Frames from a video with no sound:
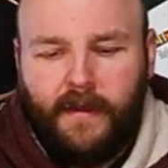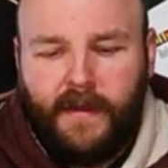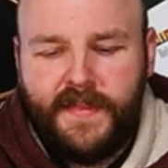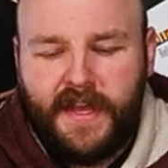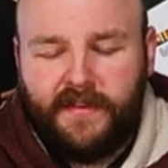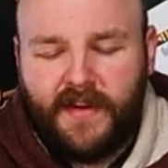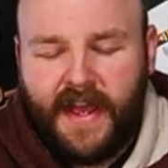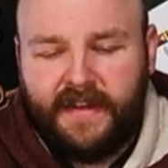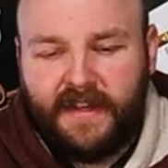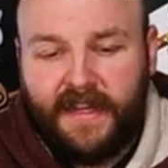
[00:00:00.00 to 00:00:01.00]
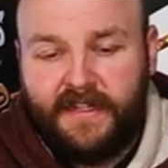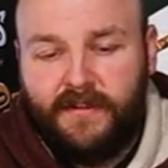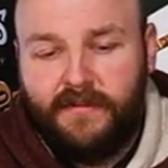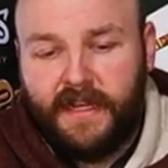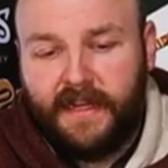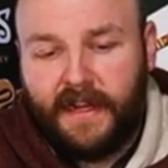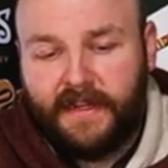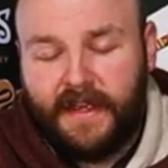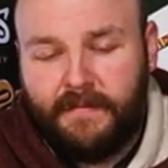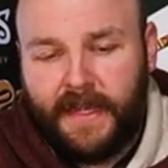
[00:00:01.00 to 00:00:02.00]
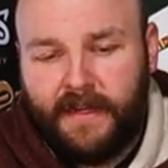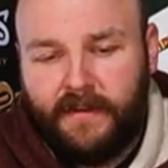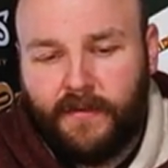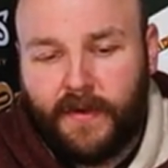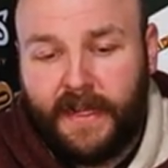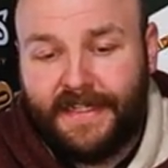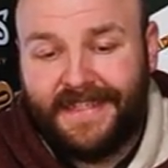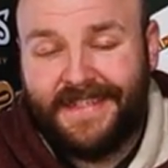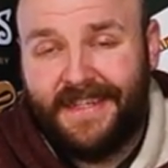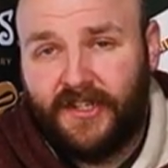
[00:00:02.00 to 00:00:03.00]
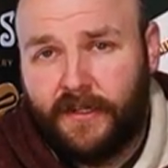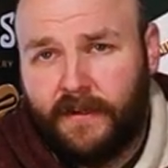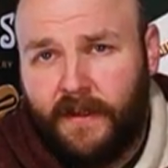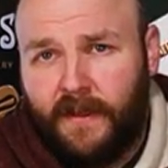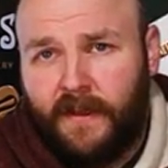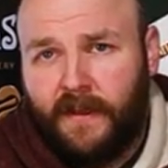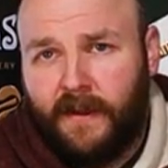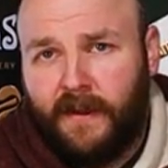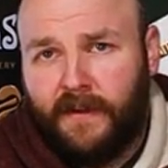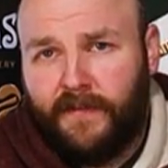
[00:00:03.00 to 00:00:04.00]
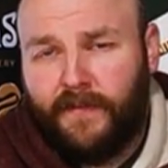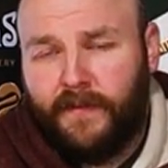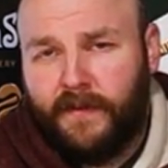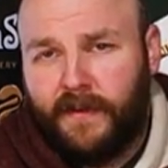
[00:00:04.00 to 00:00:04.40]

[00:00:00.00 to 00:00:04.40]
On the other hand, I do think that they made the right decision of